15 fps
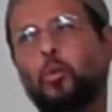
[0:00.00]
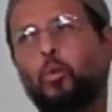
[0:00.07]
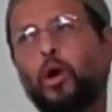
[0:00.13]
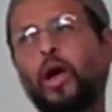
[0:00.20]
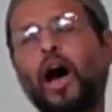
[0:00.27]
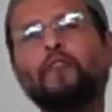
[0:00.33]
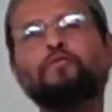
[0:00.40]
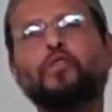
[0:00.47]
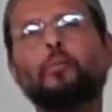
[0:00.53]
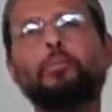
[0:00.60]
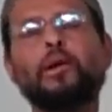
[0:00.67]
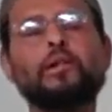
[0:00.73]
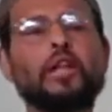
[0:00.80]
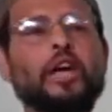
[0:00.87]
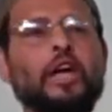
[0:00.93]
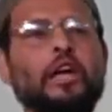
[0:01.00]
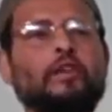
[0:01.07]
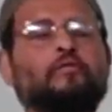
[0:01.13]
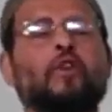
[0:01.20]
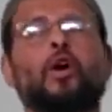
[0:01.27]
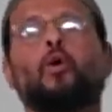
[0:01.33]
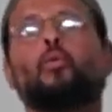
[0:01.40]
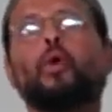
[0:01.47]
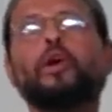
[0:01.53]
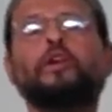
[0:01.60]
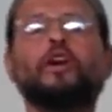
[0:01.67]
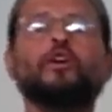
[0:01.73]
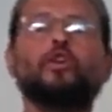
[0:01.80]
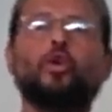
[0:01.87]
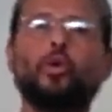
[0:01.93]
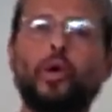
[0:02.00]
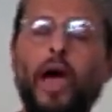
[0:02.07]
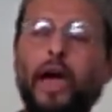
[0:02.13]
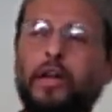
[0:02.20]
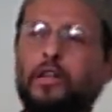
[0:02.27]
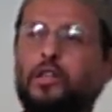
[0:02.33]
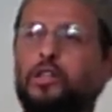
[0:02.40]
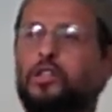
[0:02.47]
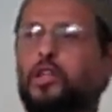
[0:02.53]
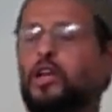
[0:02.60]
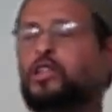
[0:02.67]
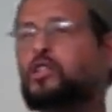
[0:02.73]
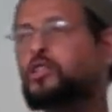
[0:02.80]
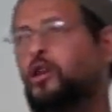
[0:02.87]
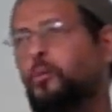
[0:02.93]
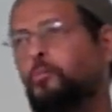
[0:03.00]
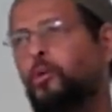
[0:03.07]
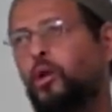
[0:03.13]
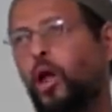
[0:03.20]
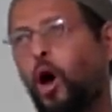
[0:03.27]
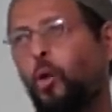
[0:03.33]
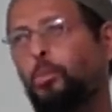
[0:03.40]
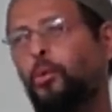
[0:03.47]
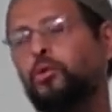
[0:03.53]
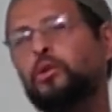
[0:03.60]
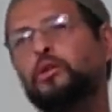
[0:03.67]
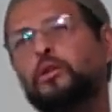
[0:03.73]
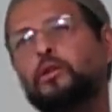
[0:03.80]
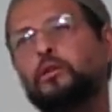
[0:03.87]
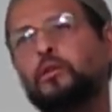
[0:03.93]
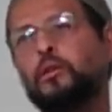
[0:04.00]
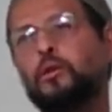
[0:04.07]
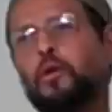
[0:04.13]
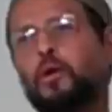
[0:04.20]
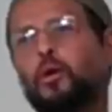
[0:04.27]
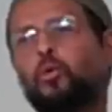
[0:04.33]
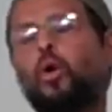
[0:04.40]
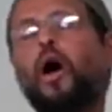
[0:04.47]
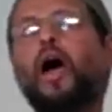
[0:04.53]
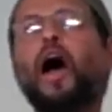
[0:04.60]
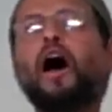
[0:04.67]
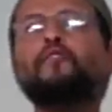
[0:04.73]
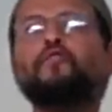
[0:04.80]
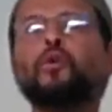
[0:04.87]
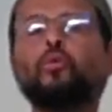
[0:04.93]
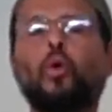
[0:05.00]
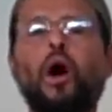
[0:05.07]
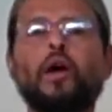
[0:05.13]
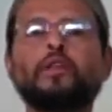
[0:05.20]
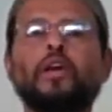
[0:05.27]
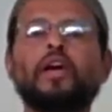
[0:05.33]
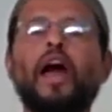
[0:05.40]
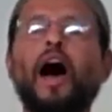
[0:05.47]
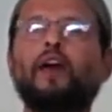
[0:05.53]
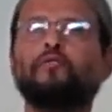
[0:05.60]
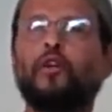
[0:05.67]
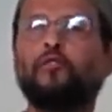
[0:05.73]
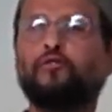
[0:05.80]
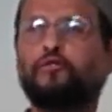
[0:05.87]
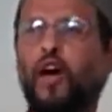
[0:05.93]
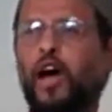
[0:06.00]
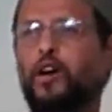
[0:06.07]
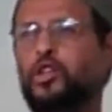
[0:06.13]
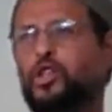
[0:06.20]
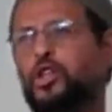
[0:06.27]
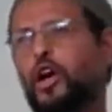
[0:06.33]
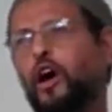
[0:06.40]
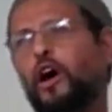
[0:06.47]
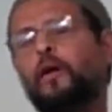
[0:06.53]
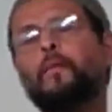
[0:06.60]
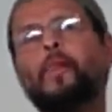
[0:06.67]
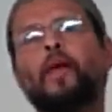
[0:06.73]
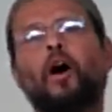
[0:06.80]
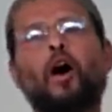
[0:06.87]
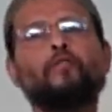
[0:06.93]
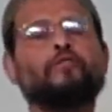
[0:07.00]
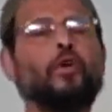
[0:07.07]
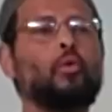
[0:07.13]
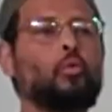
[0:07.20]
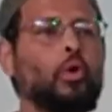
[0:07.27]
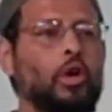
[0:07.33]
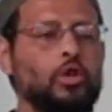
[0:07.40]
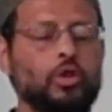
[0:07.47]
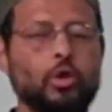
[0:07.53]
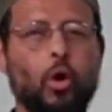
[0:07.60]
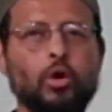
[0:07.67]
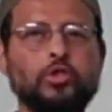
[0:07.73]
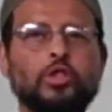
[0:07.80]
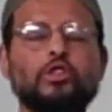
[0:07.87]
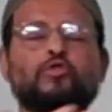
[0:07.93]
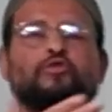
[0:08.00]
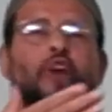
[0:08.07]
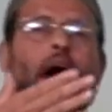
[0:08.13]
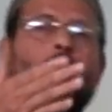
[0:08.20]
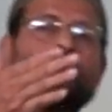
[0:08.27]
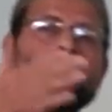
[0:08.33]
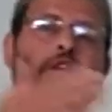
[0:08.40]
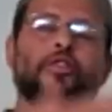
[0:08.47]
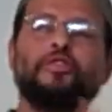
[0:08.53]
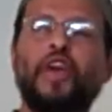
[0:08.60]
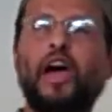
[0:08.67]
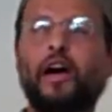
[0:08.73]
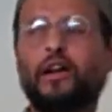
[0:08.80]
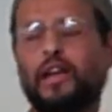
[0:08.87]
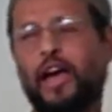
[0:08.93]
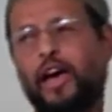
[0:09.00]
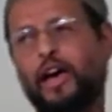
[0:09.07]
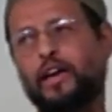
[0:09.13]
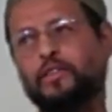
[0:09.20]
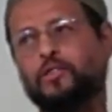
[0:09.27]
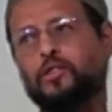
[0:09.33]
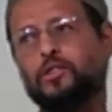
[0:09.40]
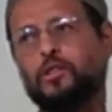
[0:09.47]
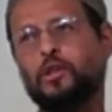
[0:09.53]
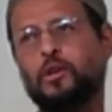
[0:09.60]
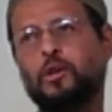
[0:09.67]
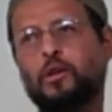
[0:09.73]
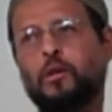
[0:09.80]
We have to believe we can create a system globally where everyone can have a fair share of the resources found in their lands,